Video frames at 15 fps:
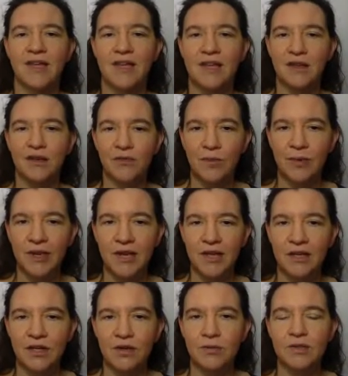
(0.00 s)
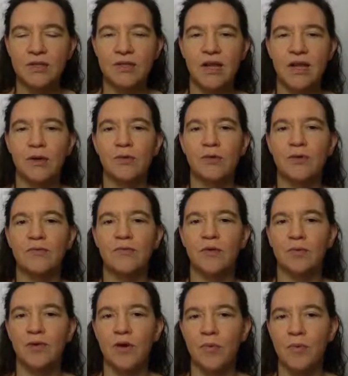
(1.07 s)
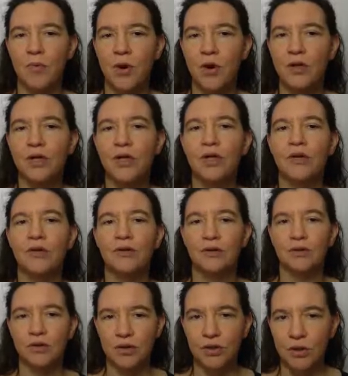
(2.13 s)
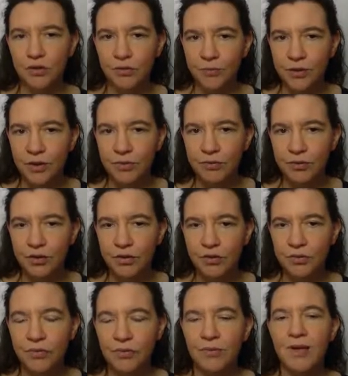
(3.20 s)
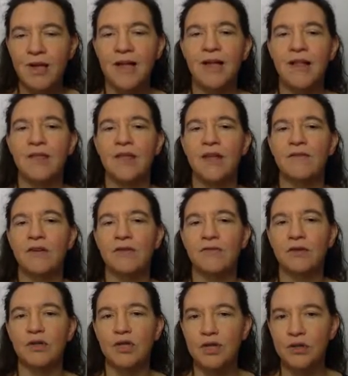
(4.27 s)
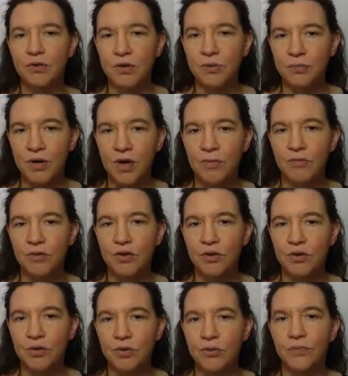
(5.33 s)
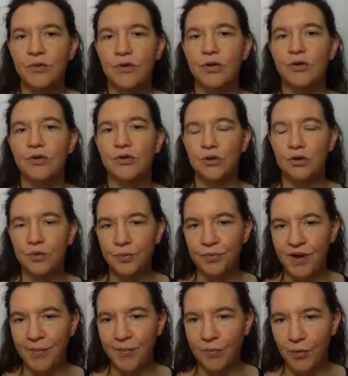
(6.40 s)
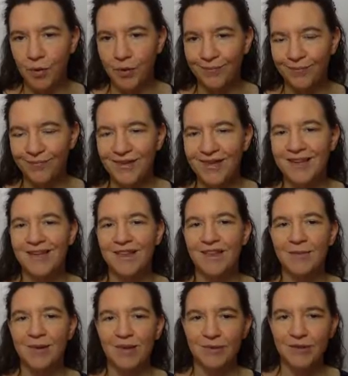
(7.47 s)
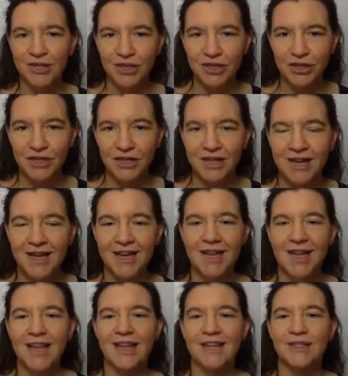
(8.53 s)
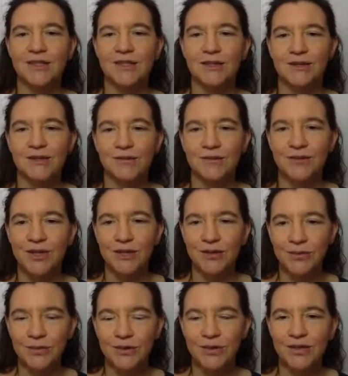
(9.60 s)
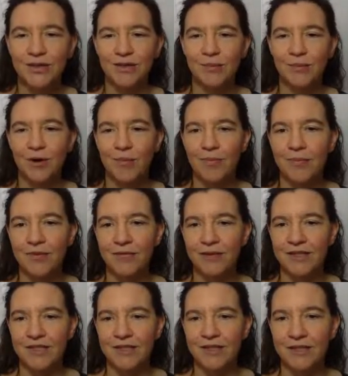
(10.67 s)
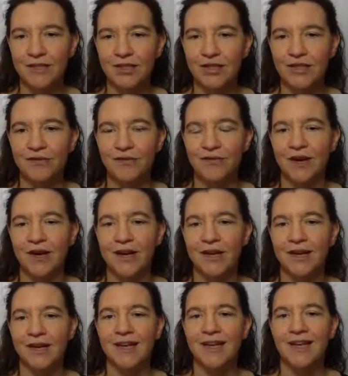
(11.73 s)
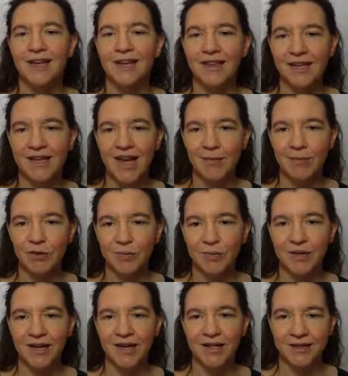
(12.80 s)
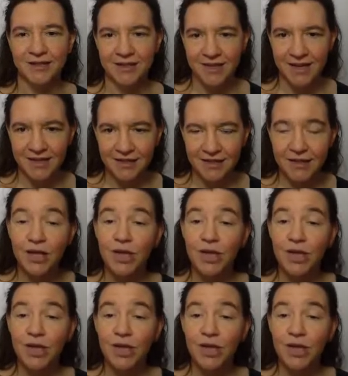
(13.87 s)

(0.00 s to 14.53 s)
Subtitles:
if we can use an algorithm for problem one to solve problem two, then we've reduced problem two to problem one. The mathematician has reduced the problem of extinguishing the fire in the garbage bin under his desk